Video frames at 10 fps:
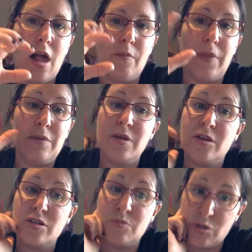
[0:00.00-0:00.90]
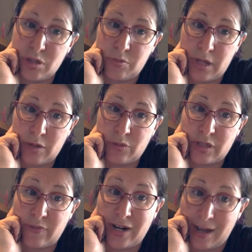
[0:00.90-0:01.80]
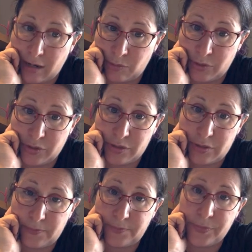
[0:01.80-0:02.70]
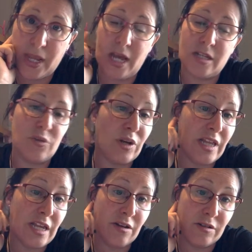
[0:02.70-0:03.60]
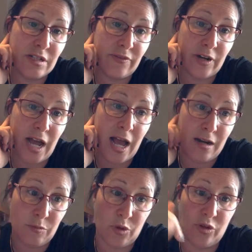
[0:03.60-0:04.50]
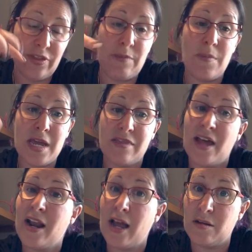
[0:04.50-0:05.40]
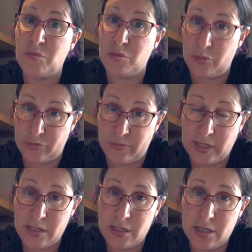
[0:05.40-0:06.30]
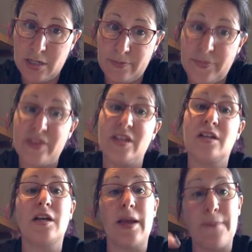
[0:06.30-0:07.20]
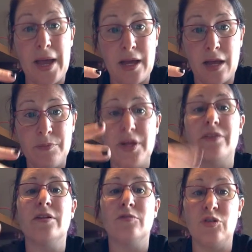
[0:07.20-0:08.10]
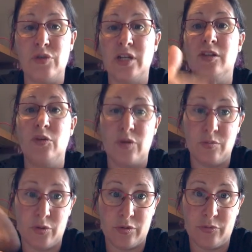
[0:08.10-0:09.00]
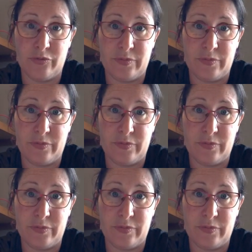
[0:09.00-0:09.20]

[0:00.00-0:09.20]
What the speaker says: maybe there's music playing with different animals. And when they hear a different animal, they make that animal movement, then they get back up and they're doing a locomotor movement.